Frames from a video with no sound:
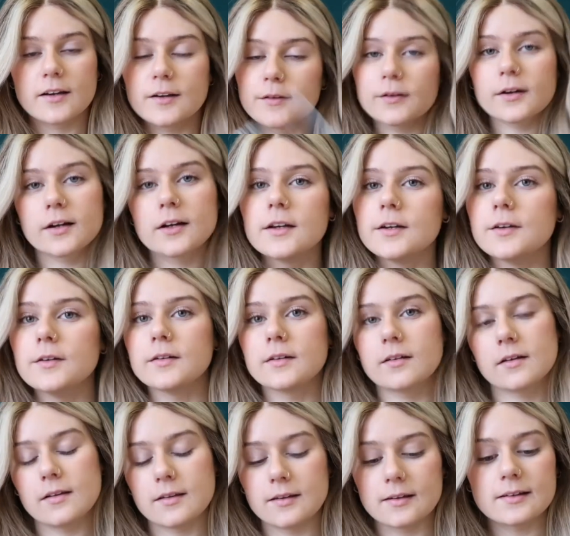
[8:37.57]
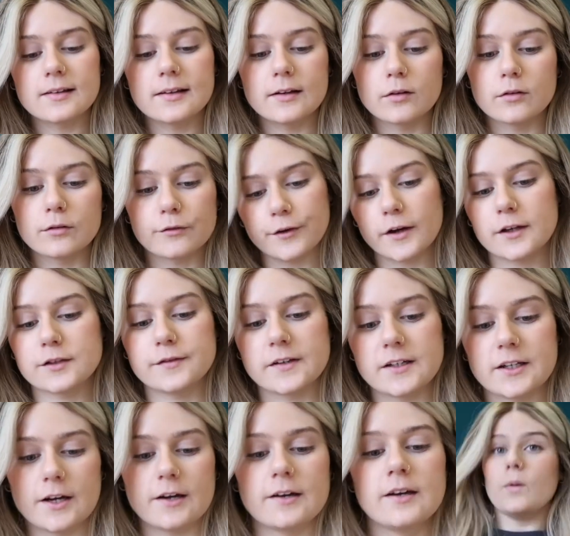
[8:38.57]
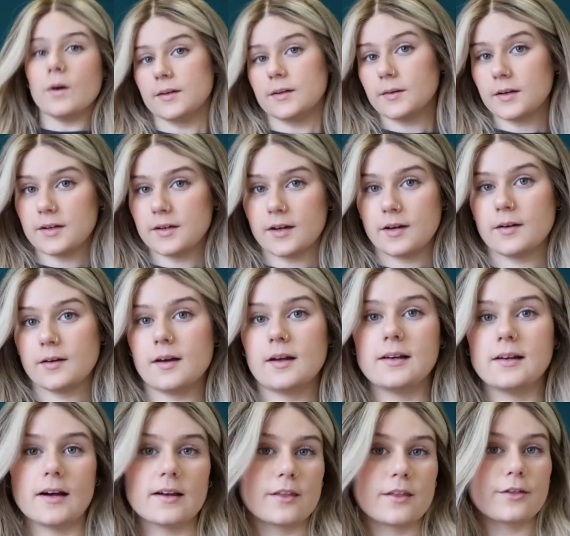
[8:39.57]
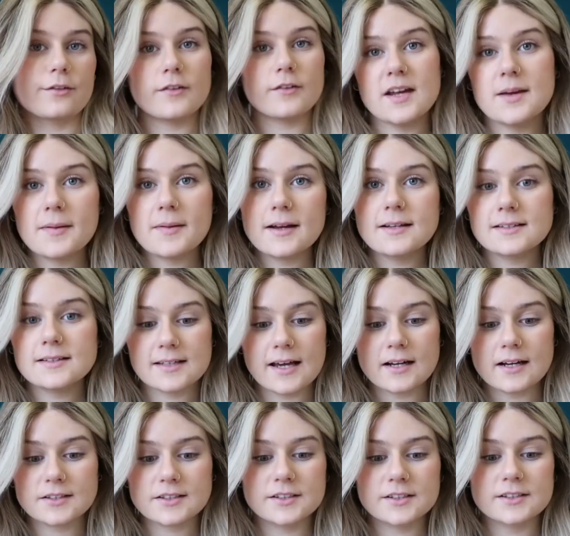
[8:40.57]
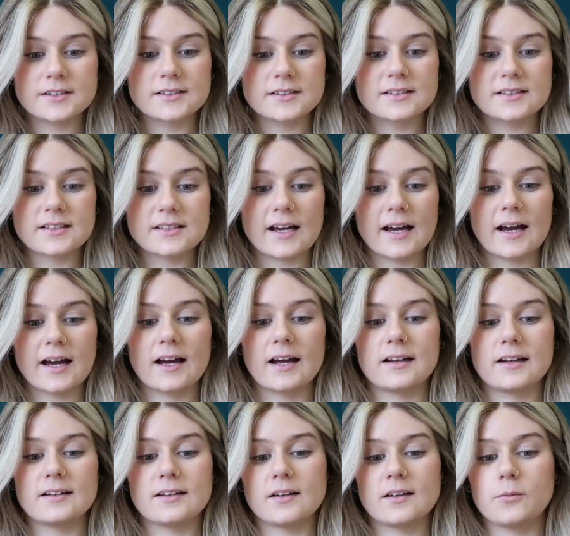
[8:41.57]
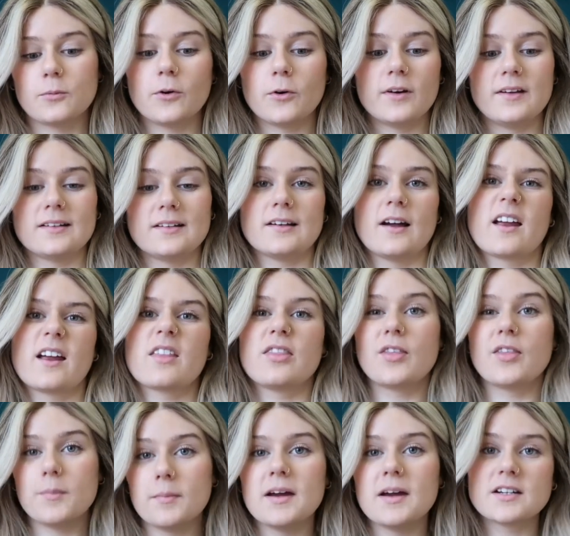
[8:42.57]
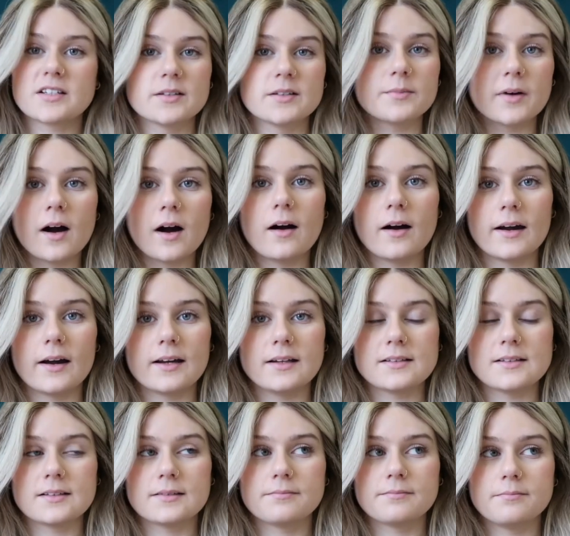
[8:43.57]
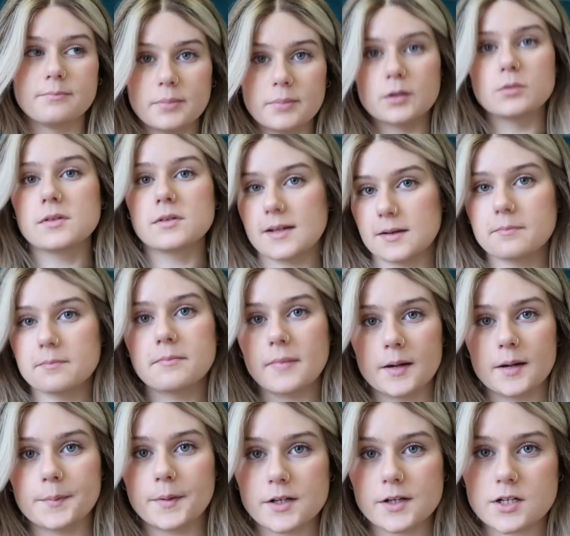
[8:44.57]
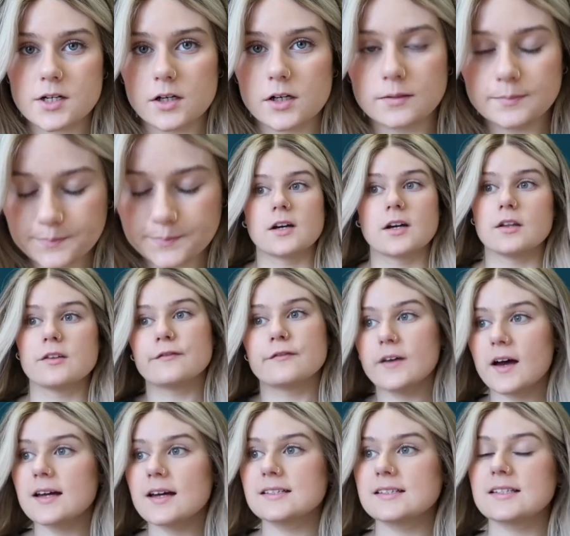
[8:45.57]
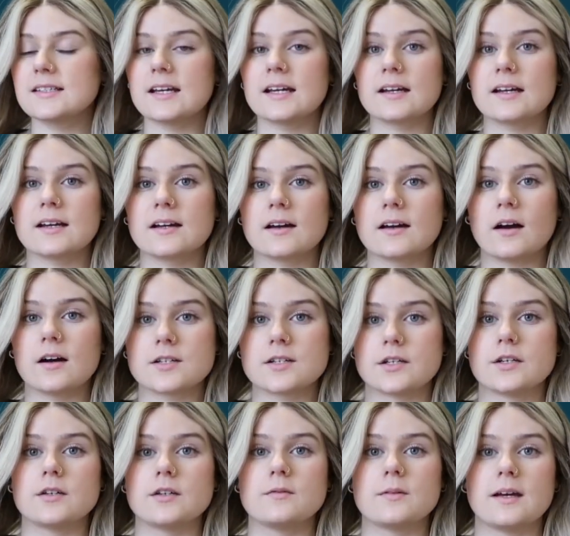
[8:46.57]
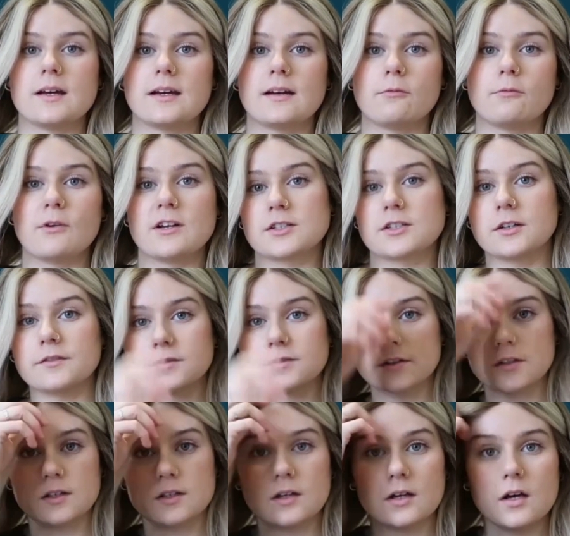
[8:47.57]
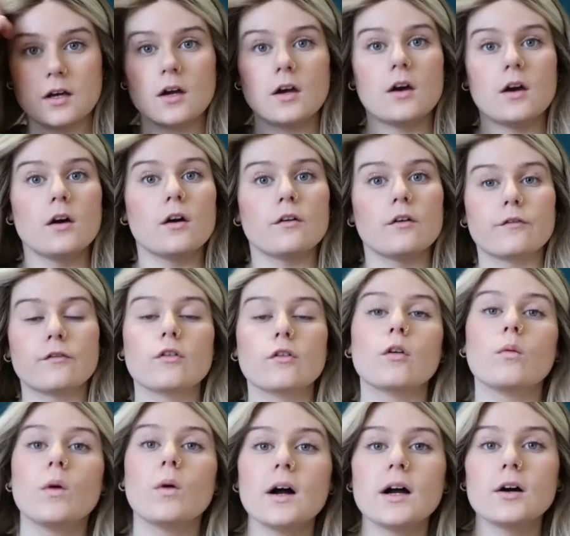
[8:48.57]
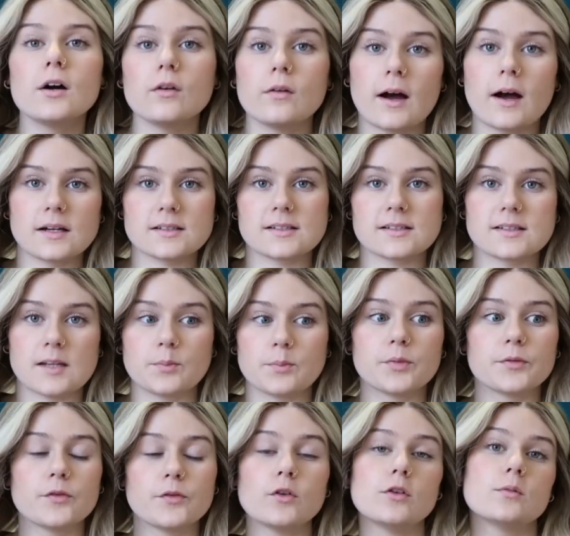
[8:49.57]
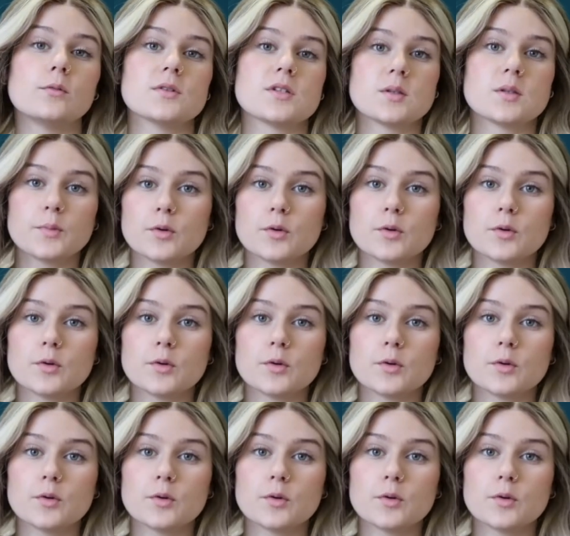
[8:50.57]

conclude this little first video. What do I do? Like three main sections, and what is like the mission behind building Made by Charl. So the first thing I do, which I've done for a while, as I said before, was